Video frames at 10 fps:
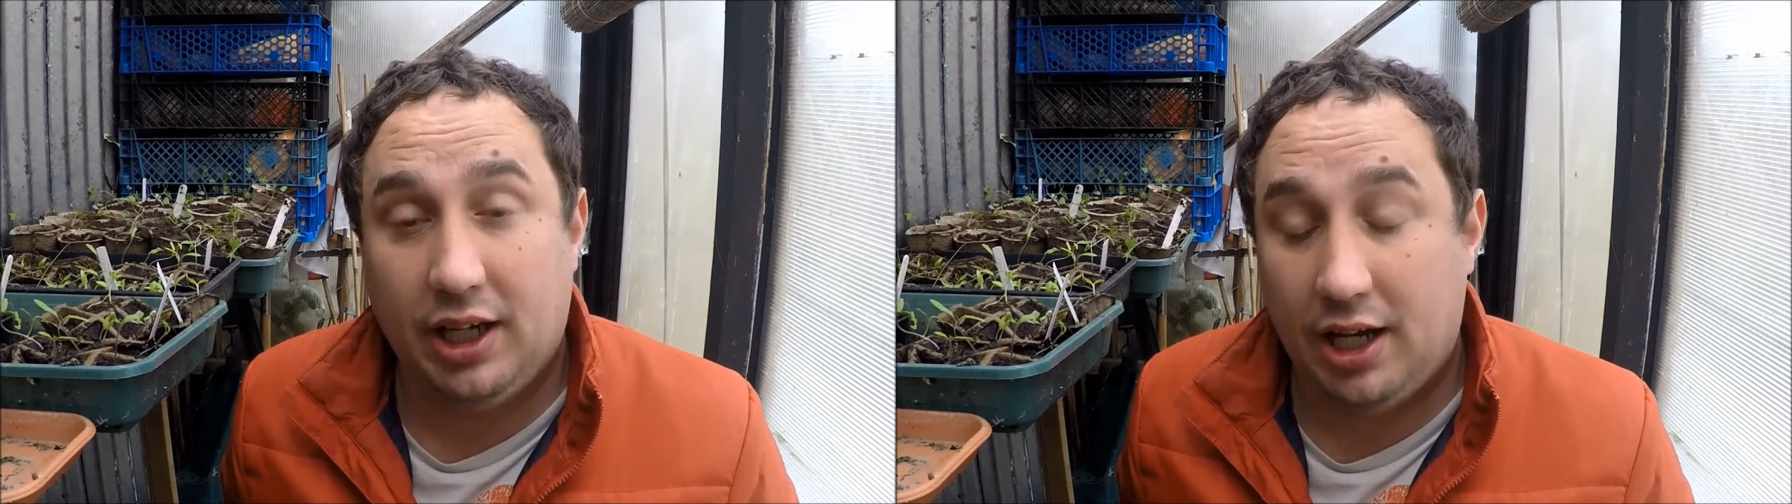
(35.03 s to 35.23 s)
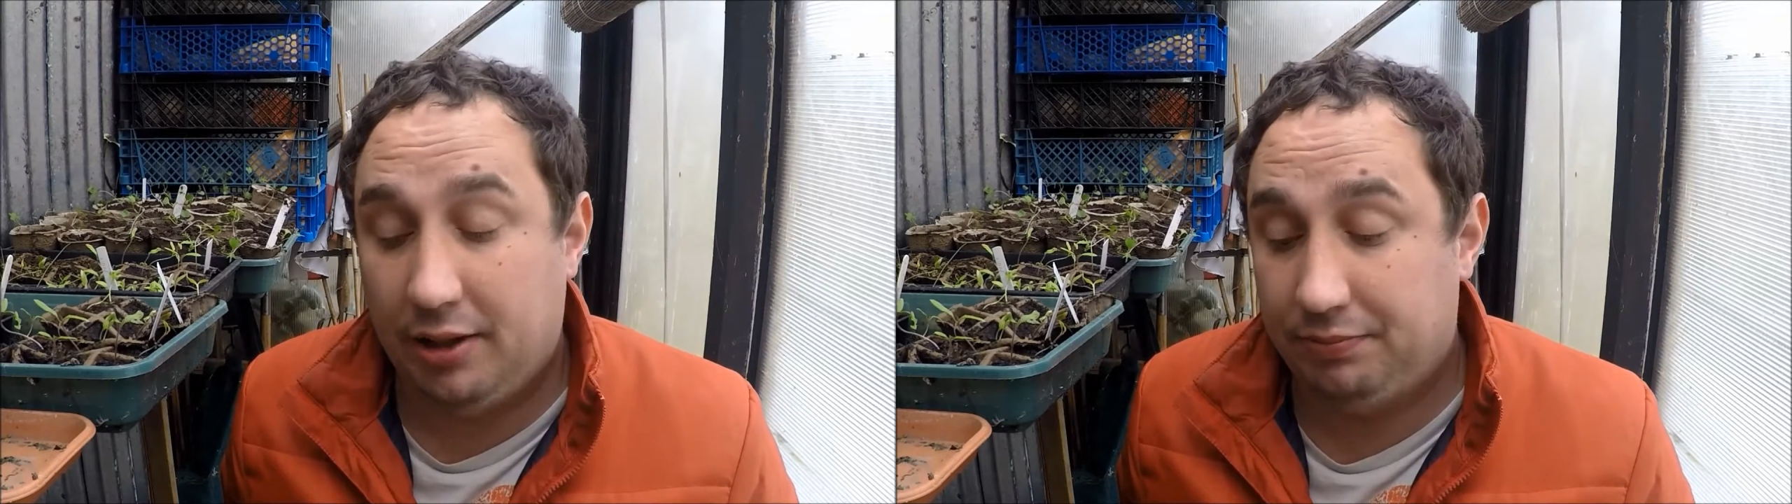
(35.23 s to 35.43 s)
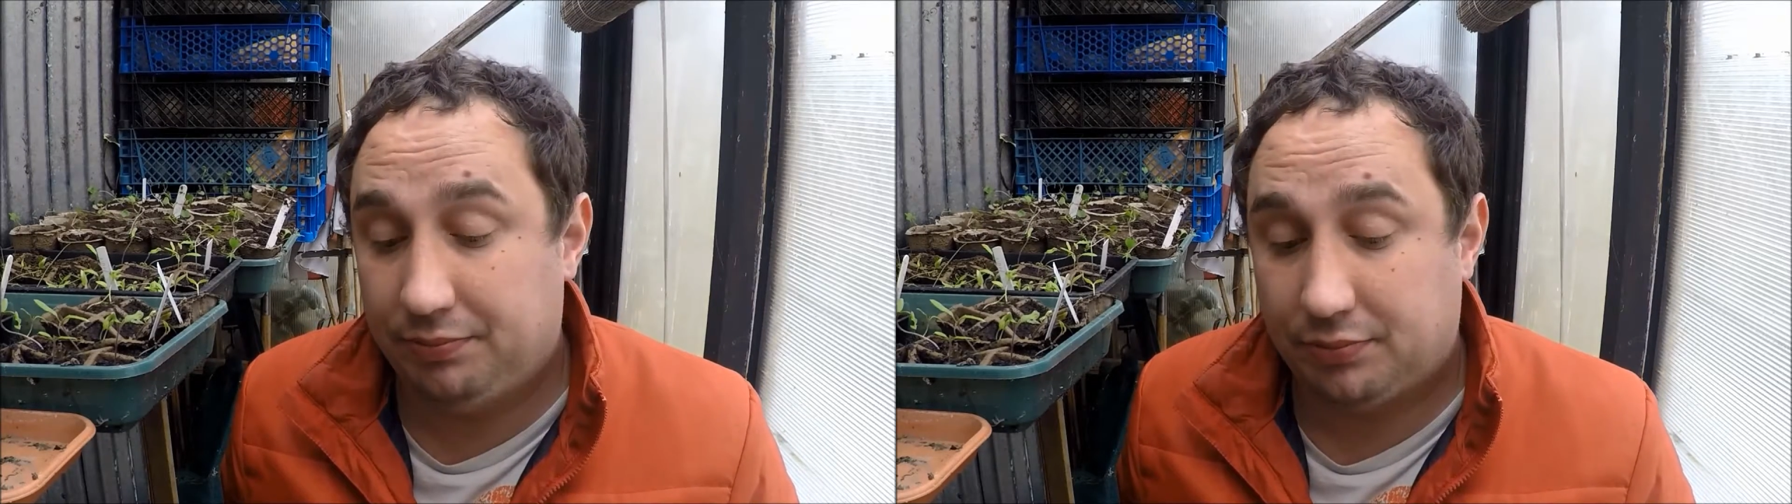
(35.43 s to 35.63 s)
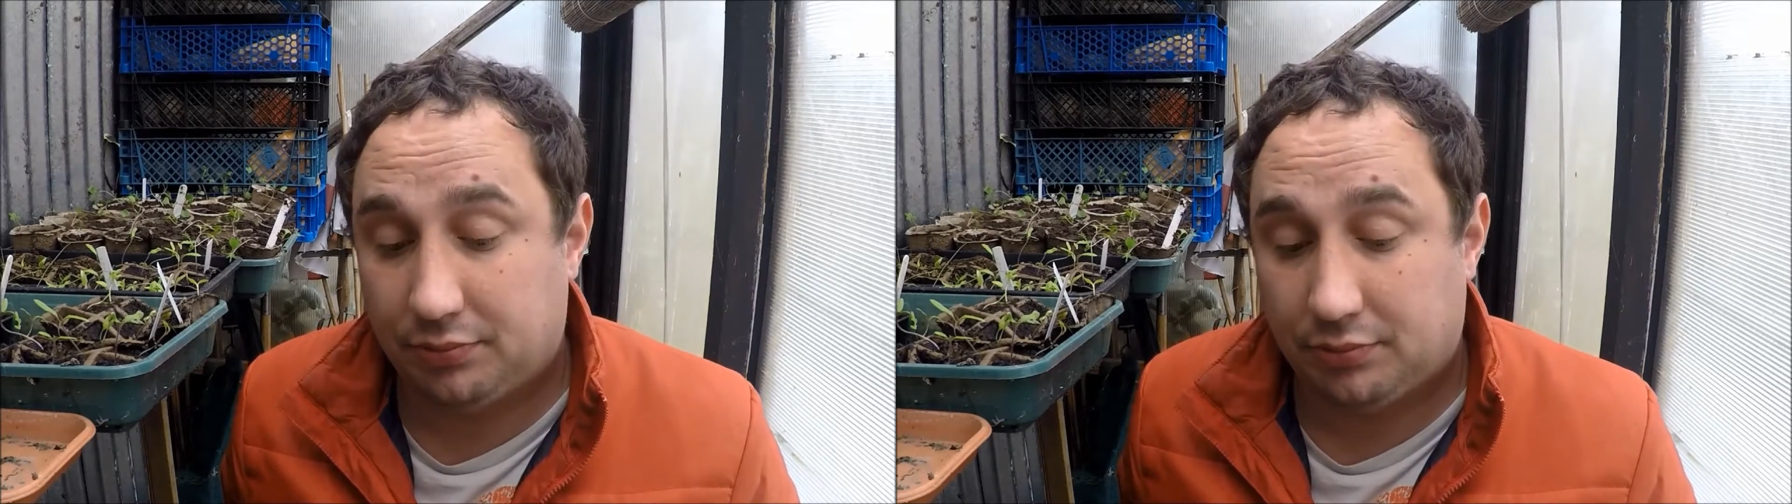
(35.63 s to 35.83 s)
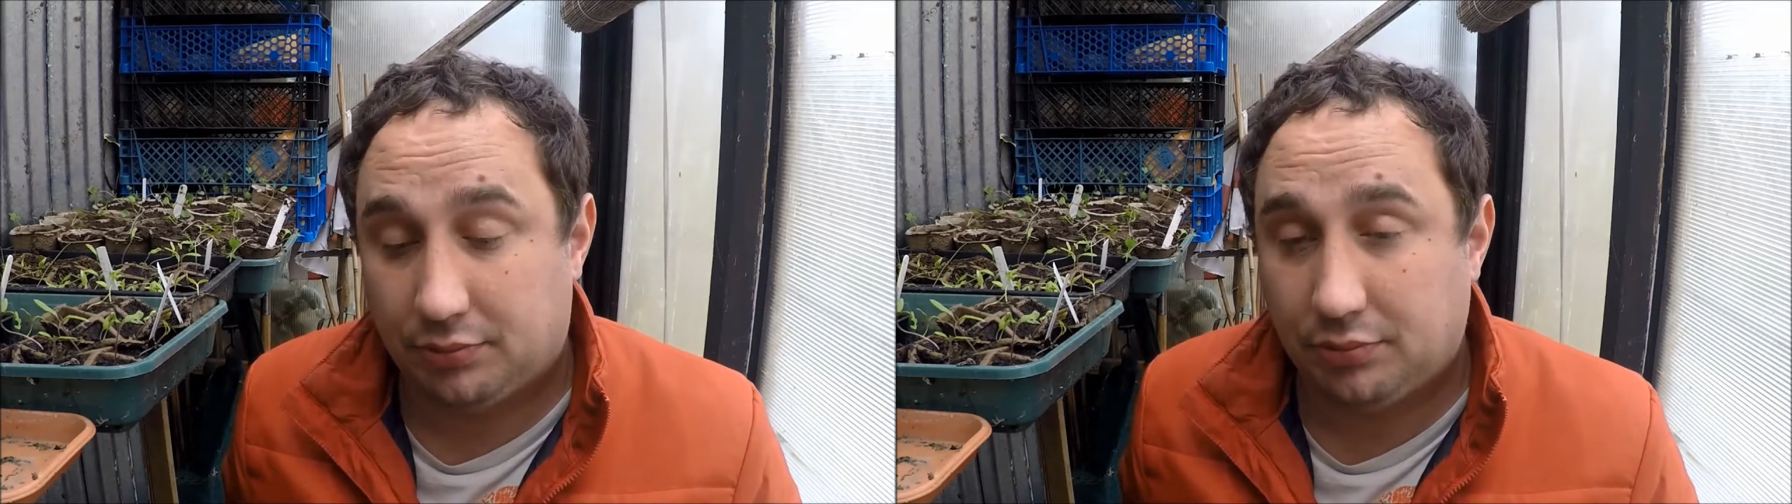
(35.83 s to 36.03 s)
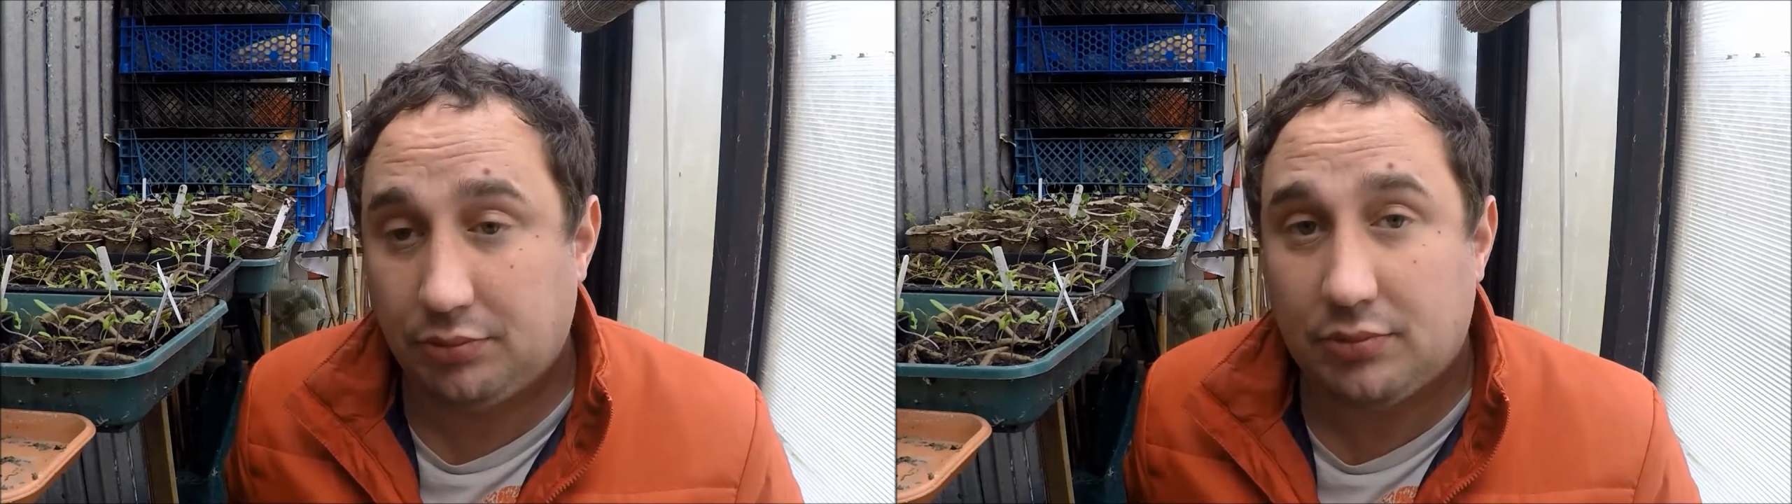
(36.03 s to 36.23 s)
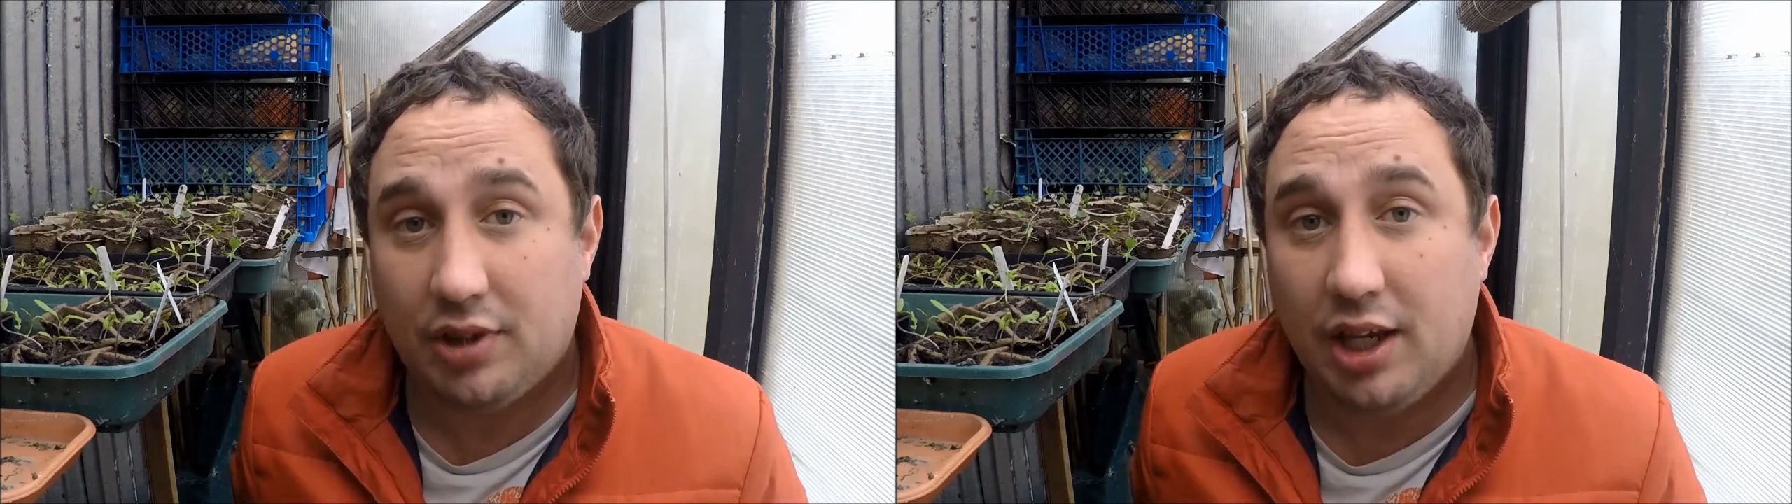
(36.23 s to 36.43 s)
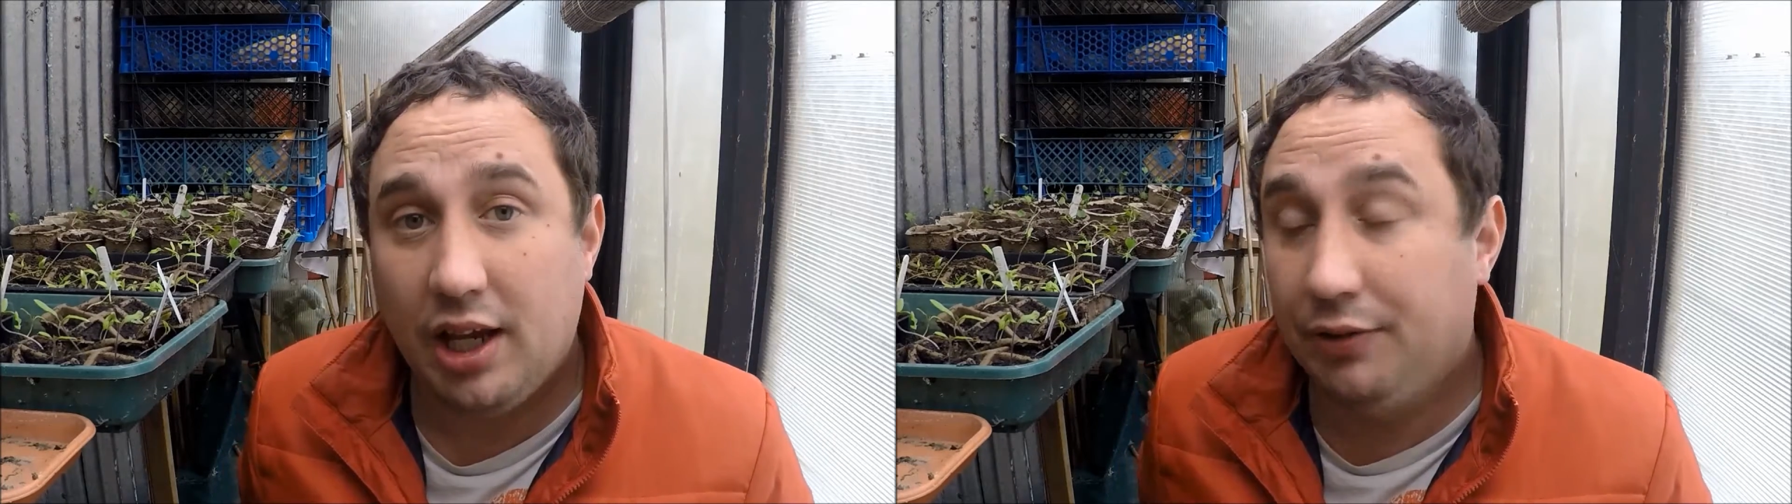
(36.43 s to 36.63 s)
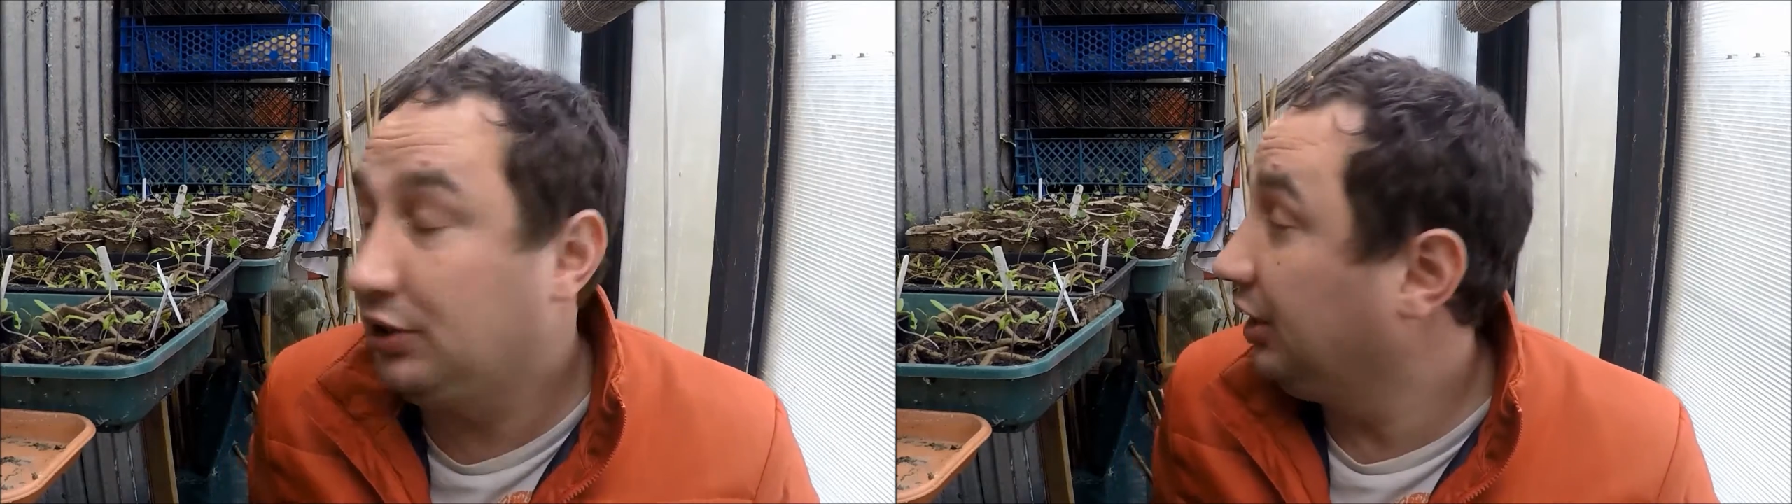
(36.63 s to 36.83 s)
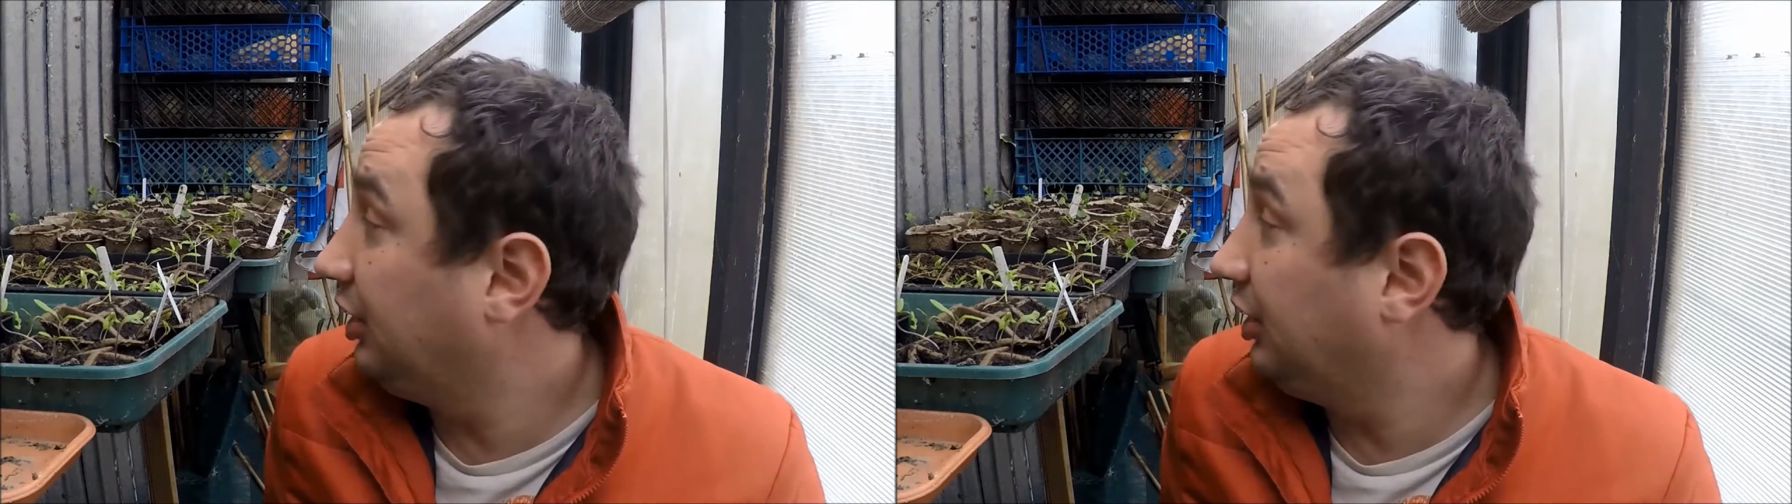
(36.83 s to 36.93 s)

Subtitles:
Obviously